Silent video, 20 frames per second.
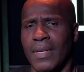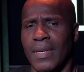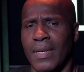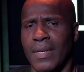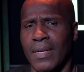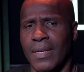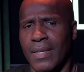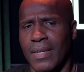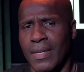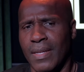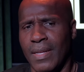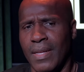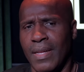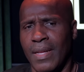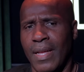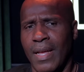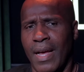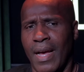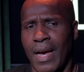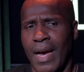Yeah.
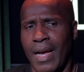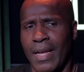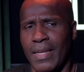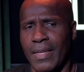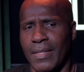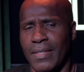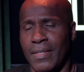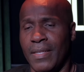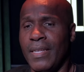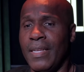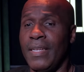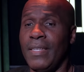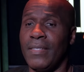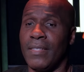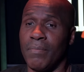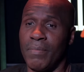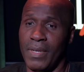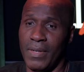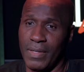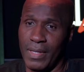How, is he, he's
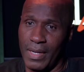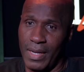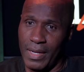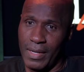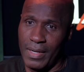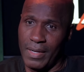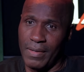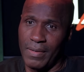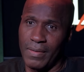a millionaire now?